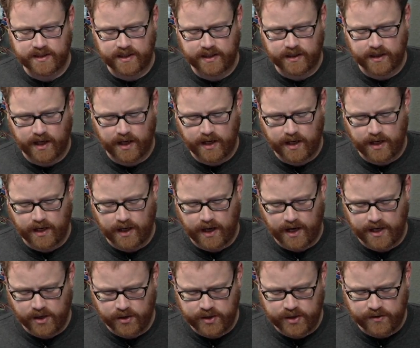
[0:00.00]
thing, I,
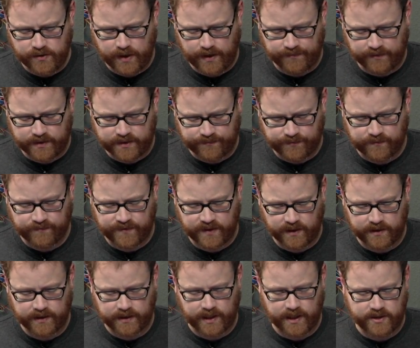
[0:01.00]
I know you have a different
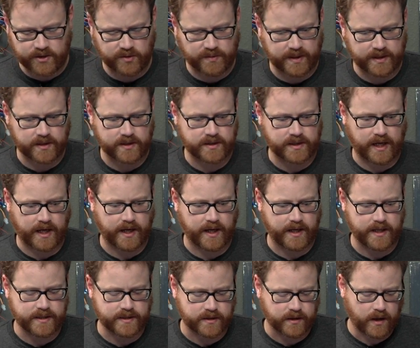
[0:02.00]
feeling than I do about the
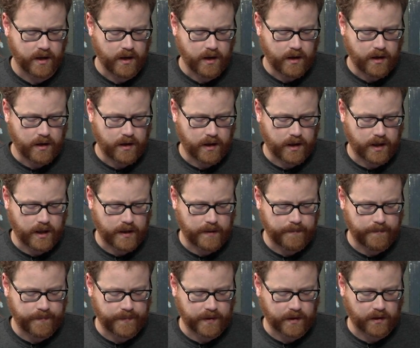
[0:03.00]
size.
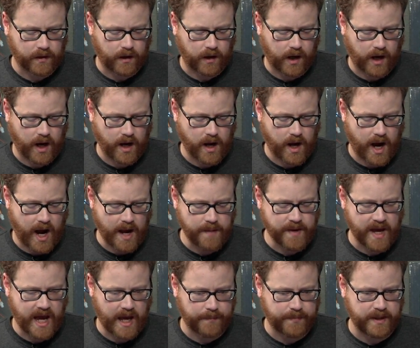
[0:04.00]
Um, I'm
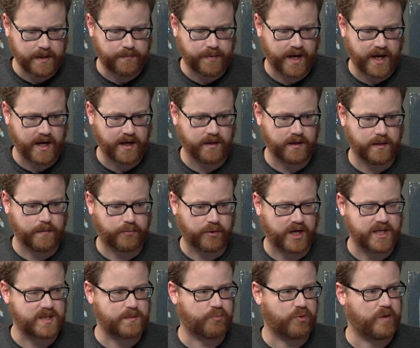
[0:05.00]
happy paying the
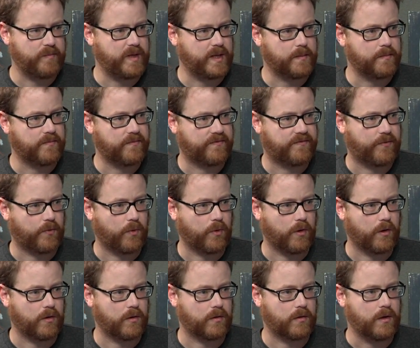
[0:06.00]
price premium
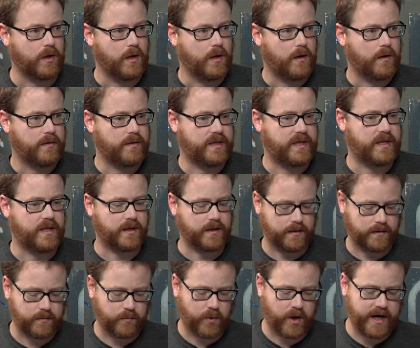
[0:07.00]
for
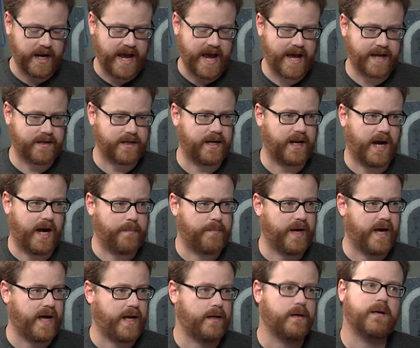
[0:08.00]
the one-handed
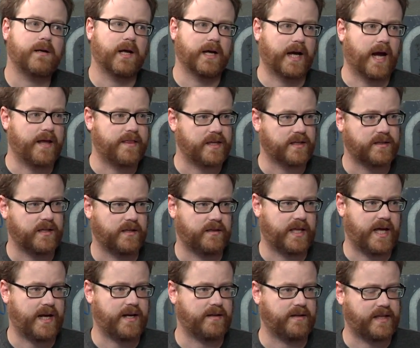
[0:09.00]
iPad. Like I think that
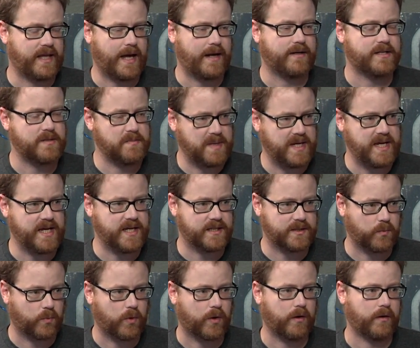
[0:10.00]
that, that to me is
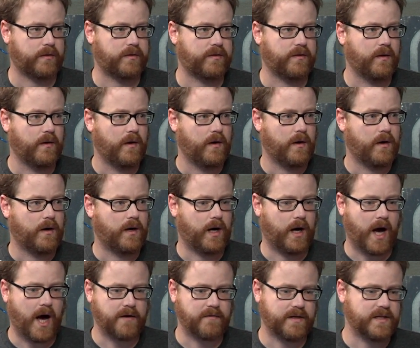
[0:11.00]
worth
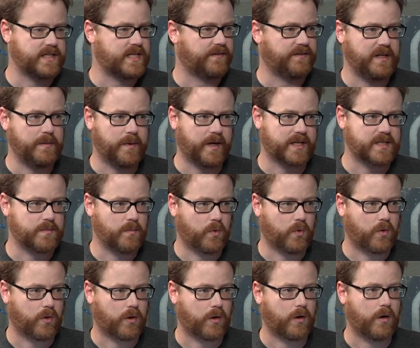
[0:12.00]
one hundred seventy bucks
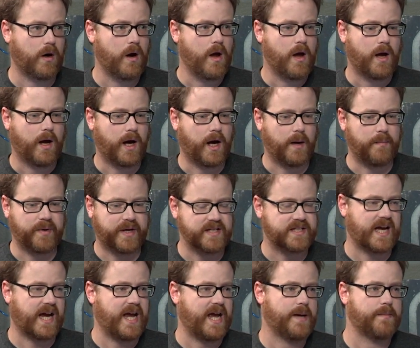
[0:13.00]
more uh, because
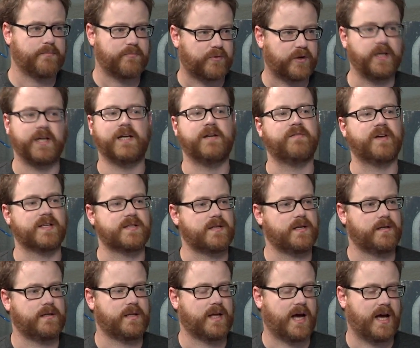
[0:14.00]
I am really
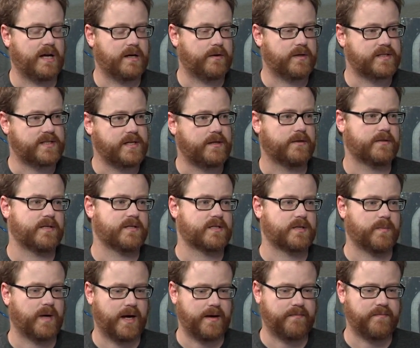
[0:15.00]
invested in the iOS
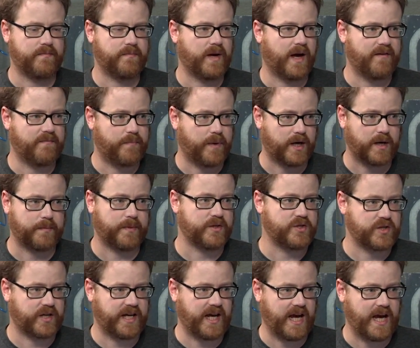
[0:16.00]
ecosystem. Because I, you are. I bought a
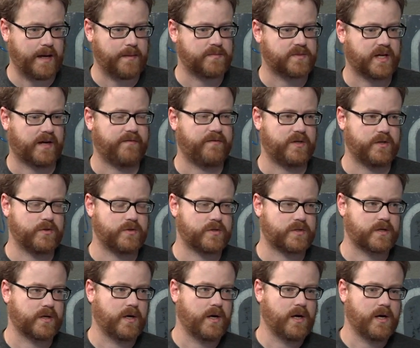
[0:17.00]
bunch of games. I've yep.
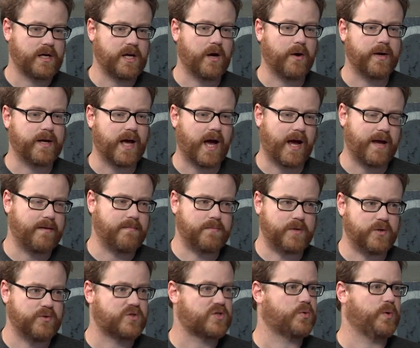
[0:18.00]
used, you know, I
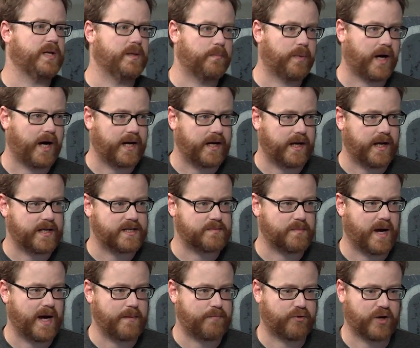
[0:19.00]
use Tweetbot as
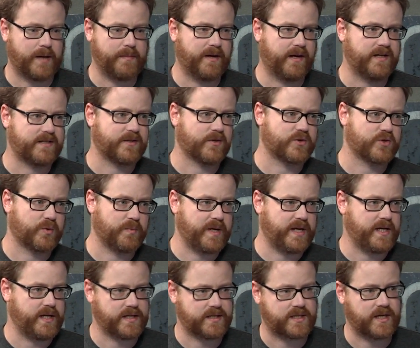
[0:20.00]
my primary social
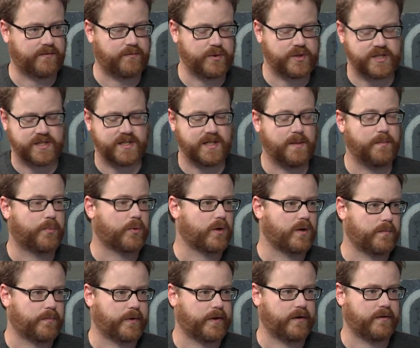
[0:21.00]
media stuff, which is an
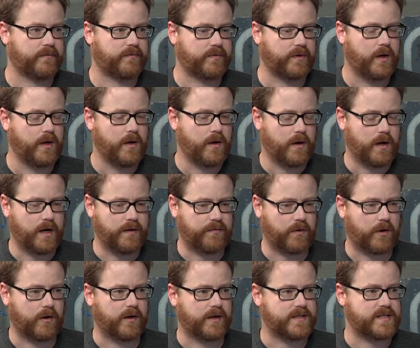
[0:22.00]
important part of, of
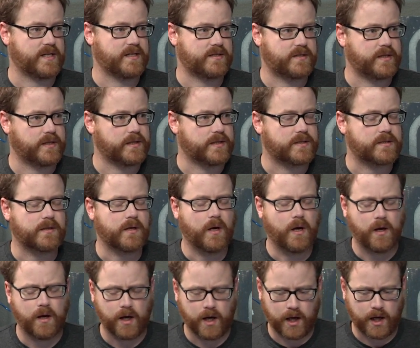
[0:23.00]
our existence.
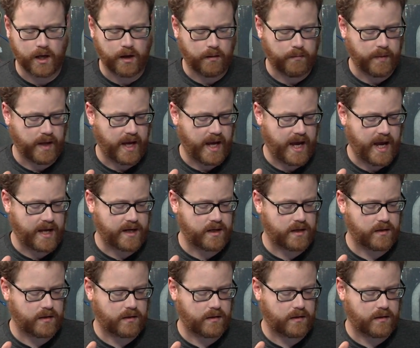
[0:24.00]
Um, and